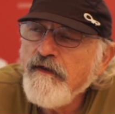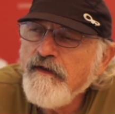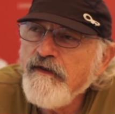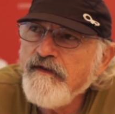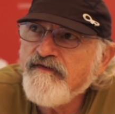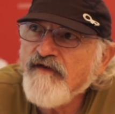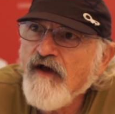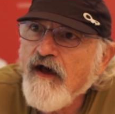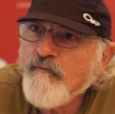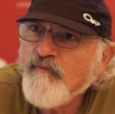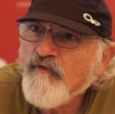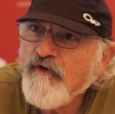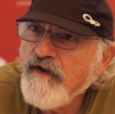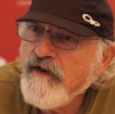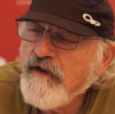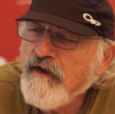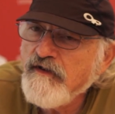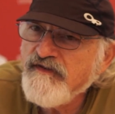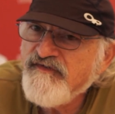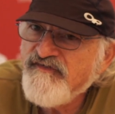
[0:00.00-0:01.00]
It's
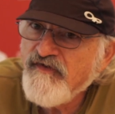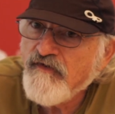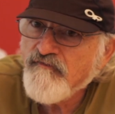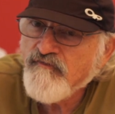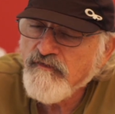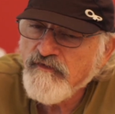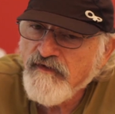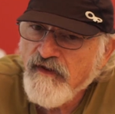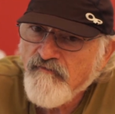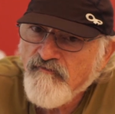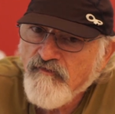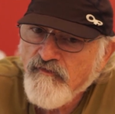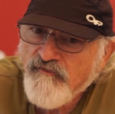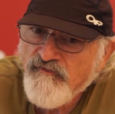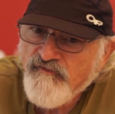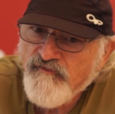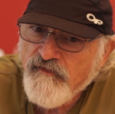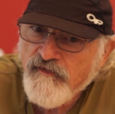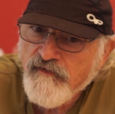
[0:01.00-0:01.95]
operating on several levels.